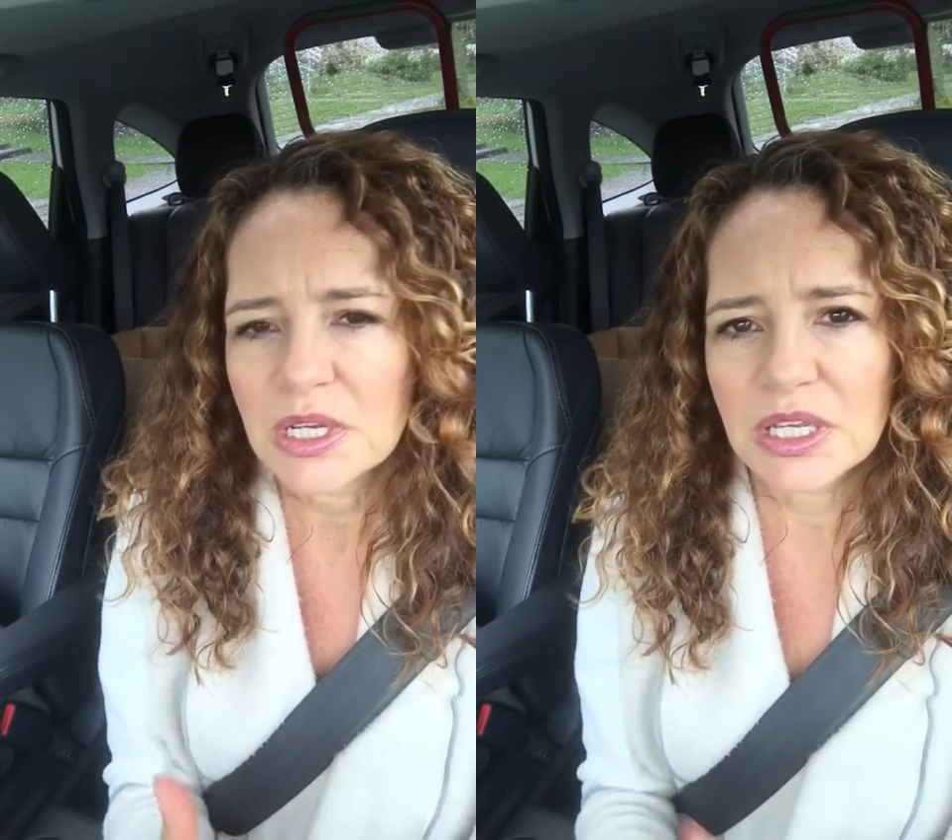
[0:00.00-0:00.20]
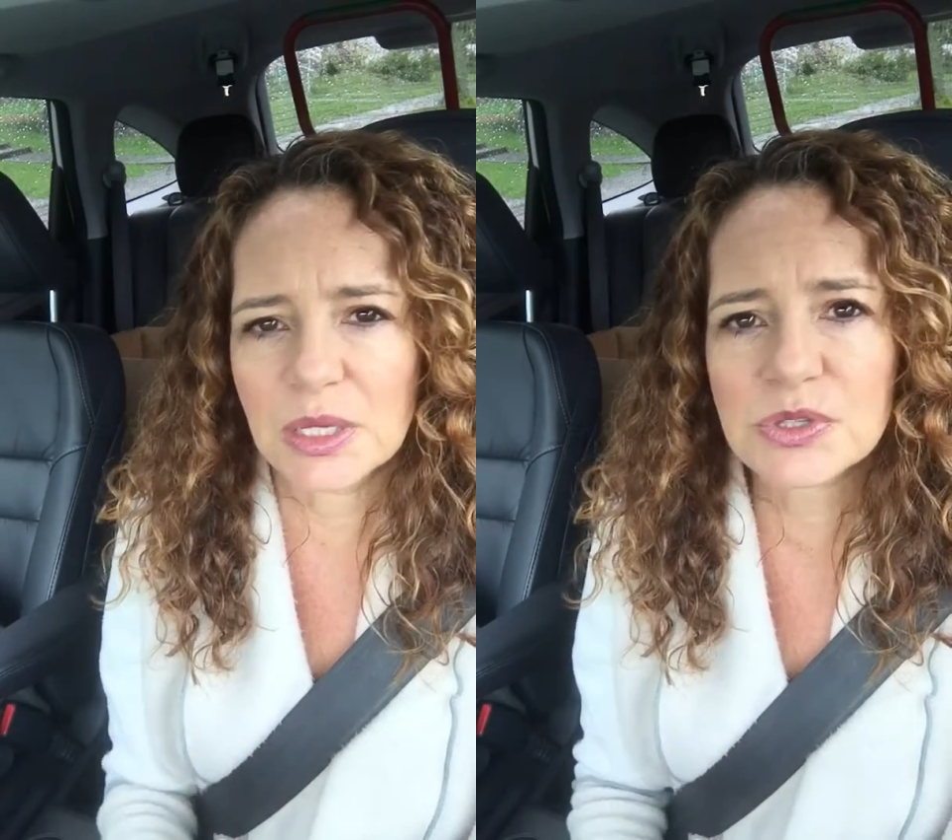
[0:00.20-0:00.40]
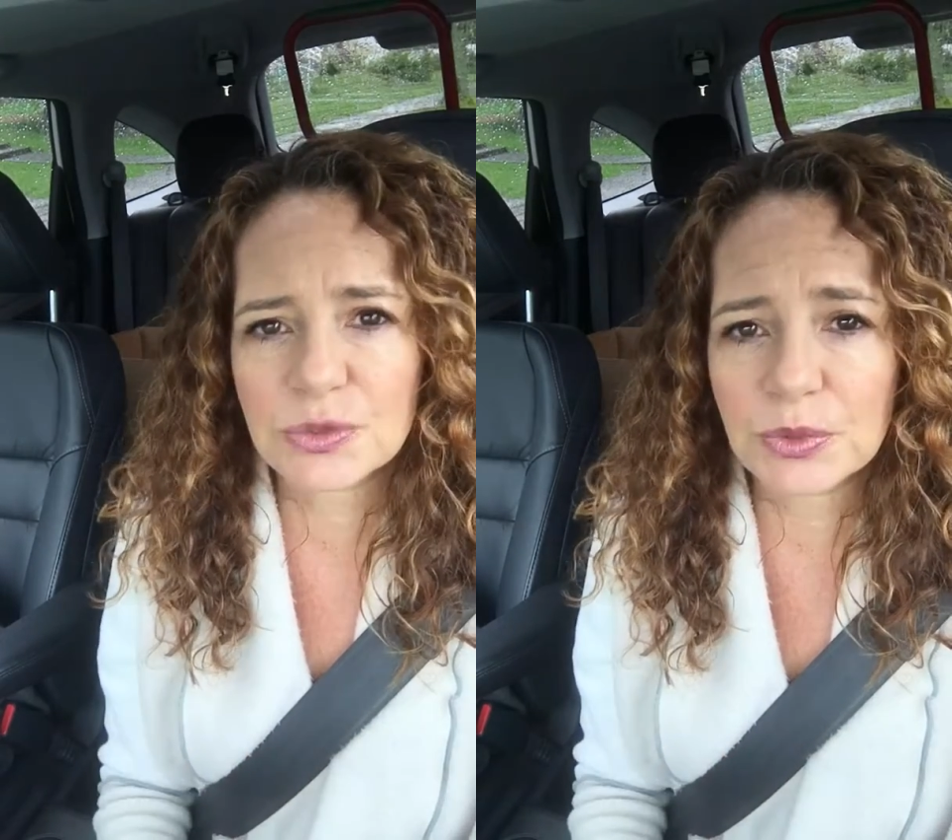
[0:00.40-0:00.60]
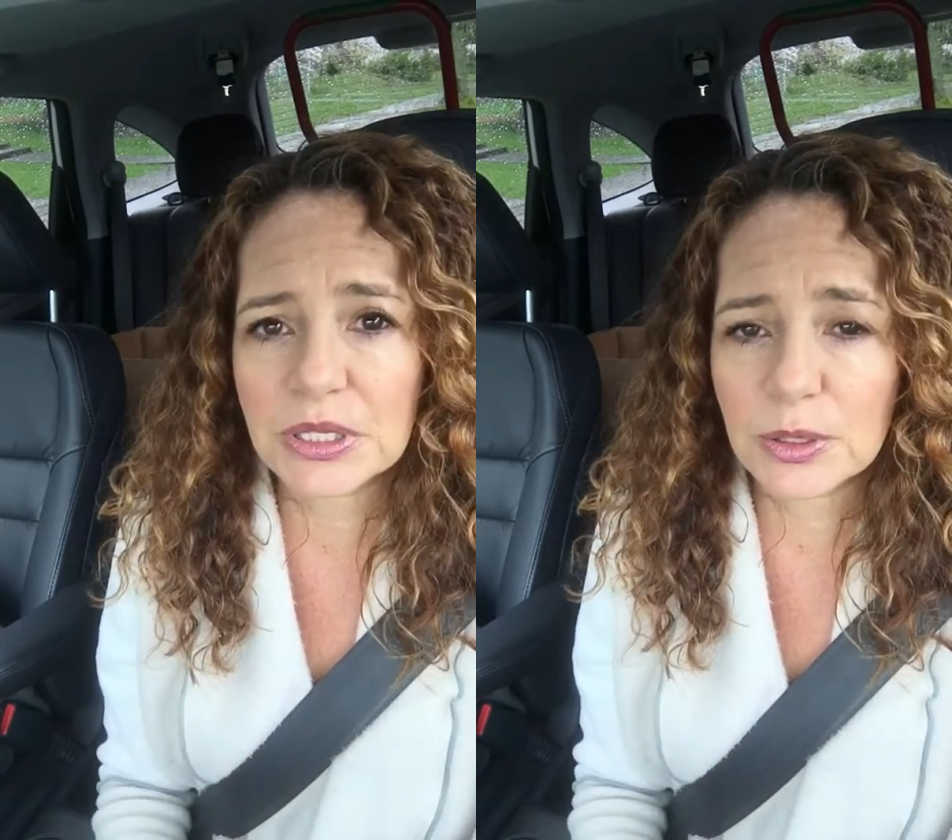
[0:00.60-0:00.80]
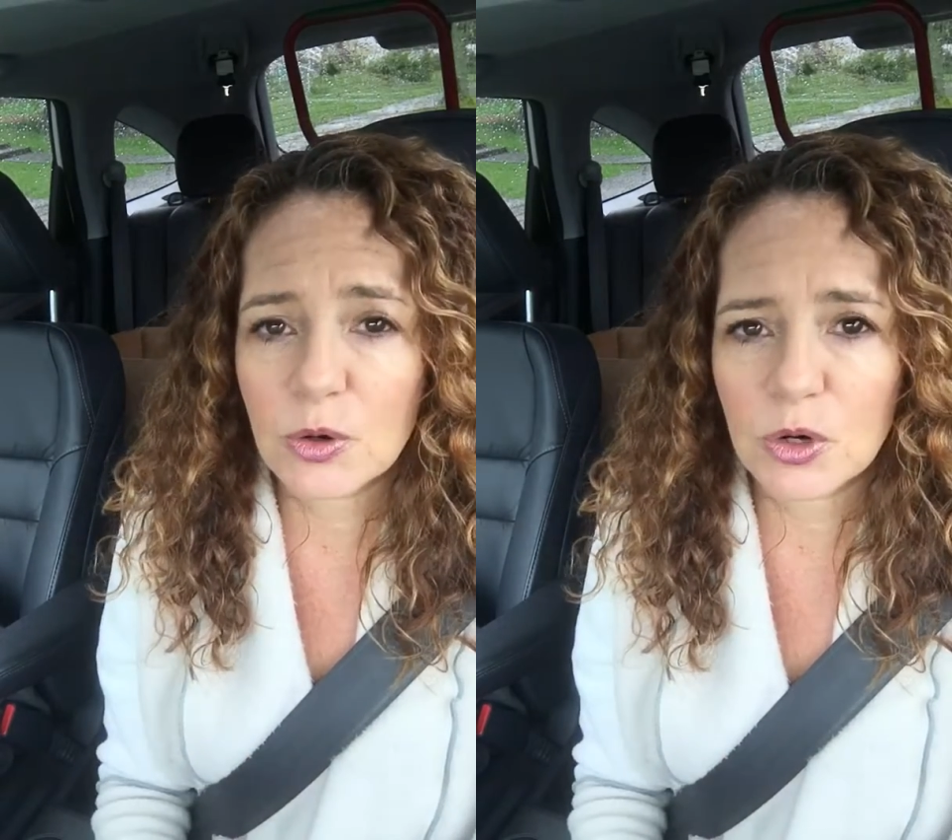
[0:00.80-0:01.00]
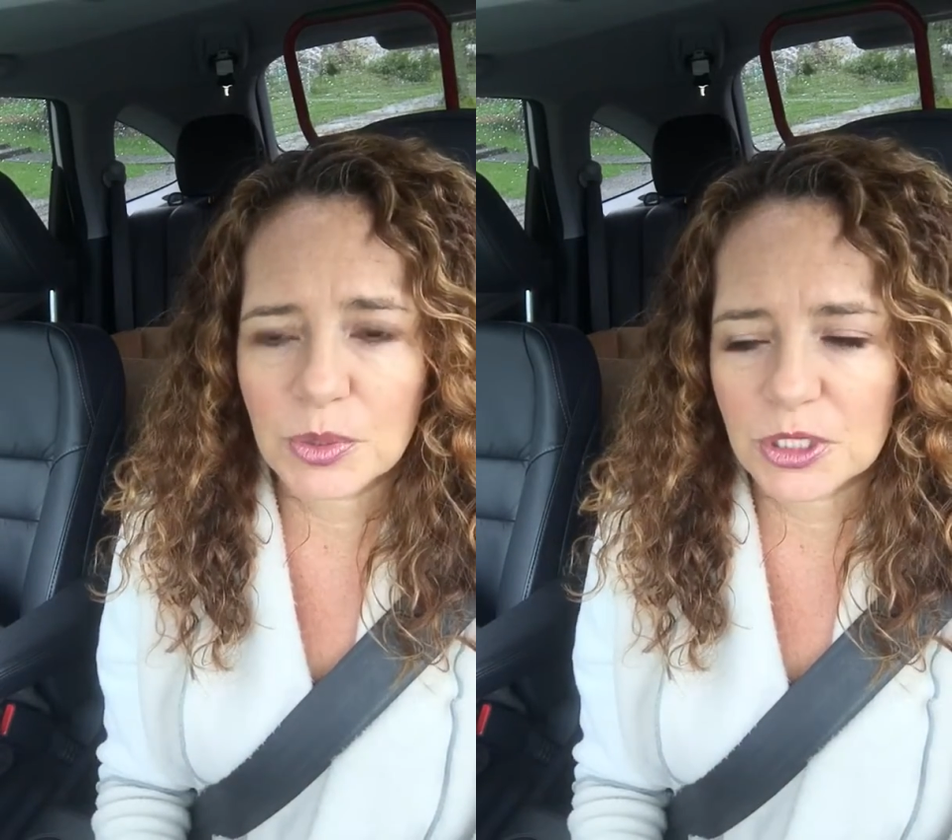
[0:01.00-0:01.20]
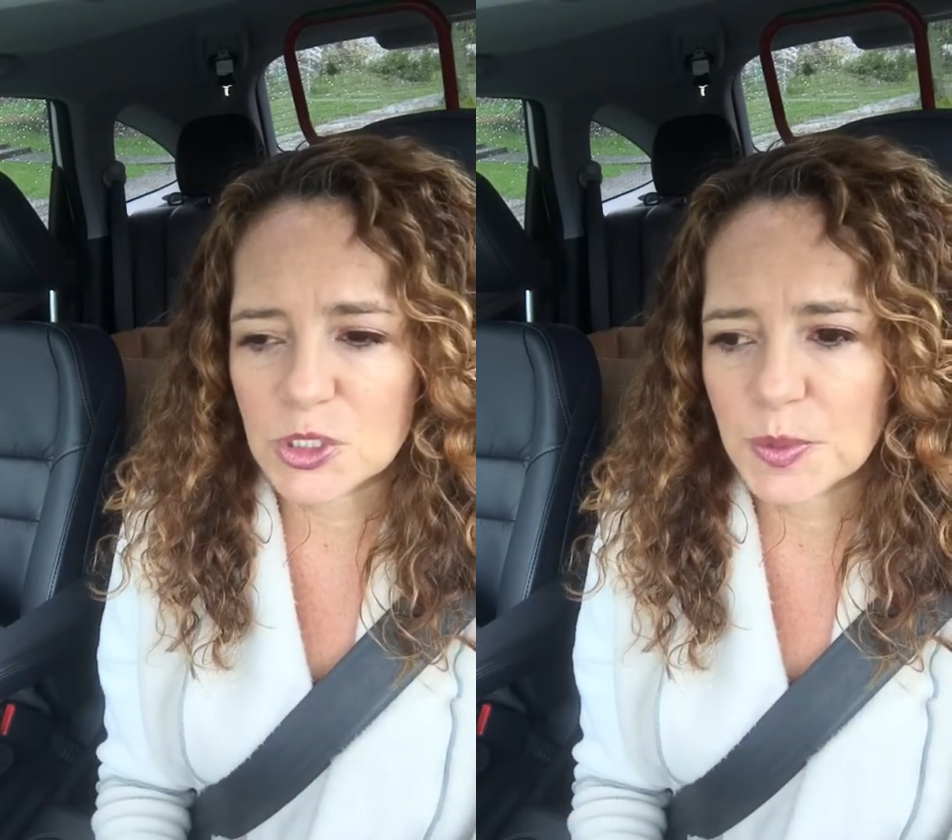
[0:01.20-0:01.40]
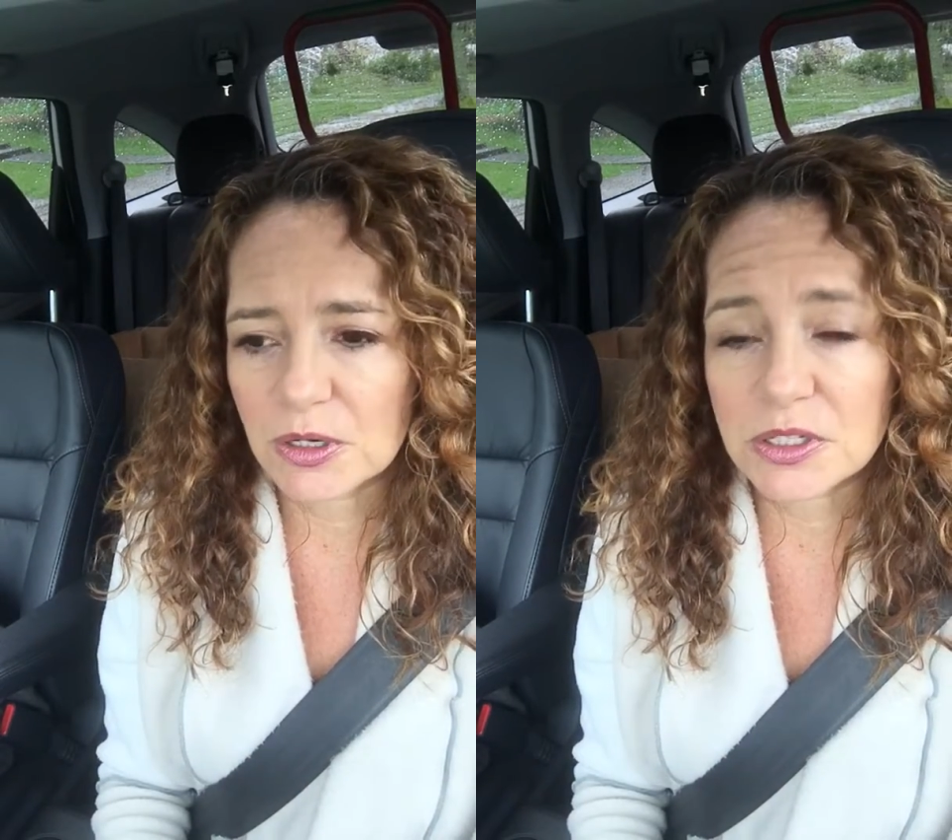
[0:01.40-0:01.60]
It was a really horrible
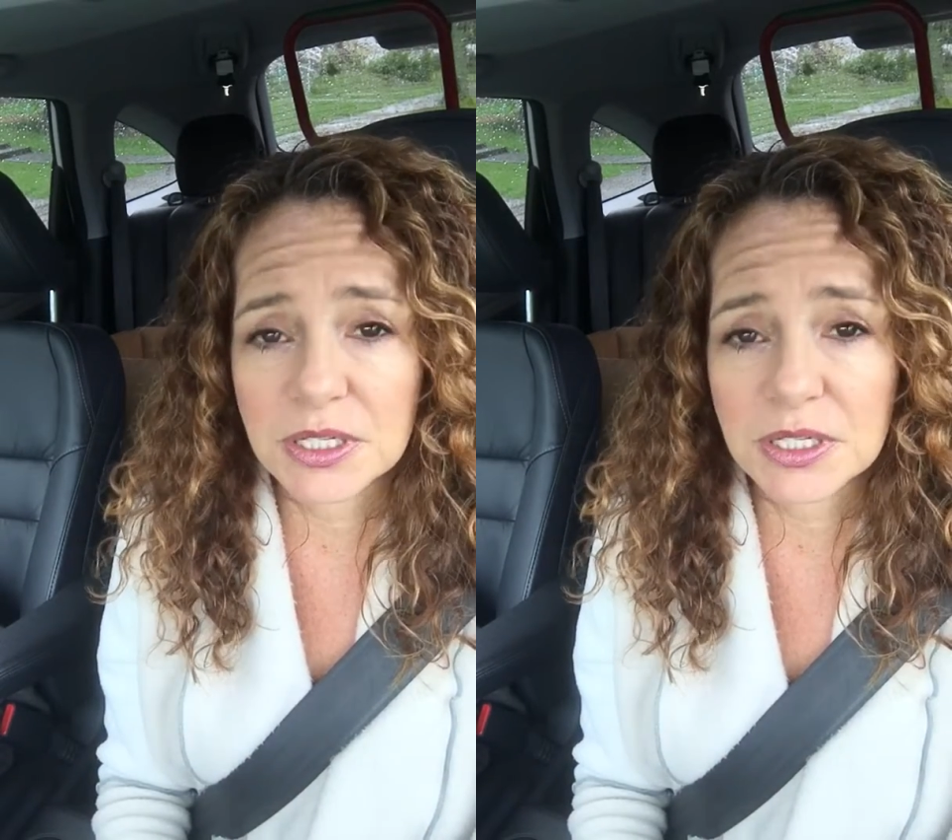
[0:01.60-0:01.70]
experience.